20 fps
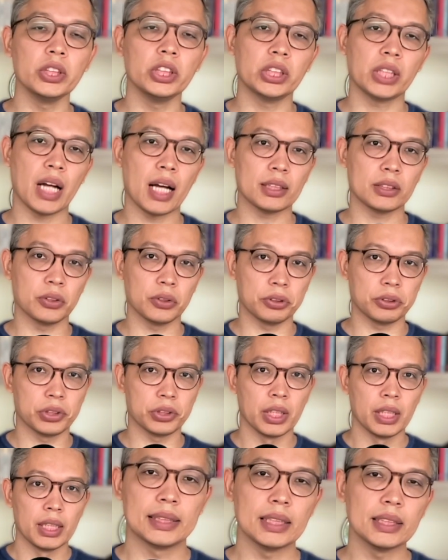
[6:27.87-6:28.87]
Nodules
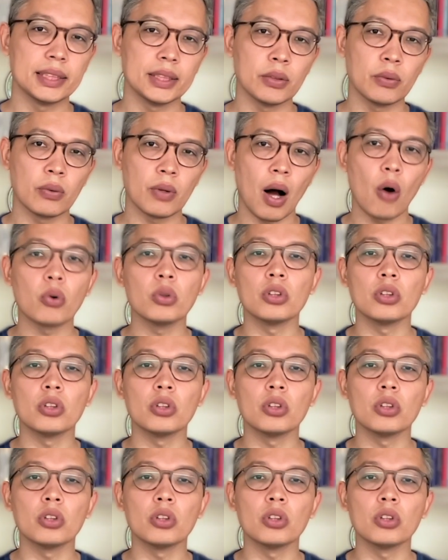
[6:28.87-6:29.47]
or swelling.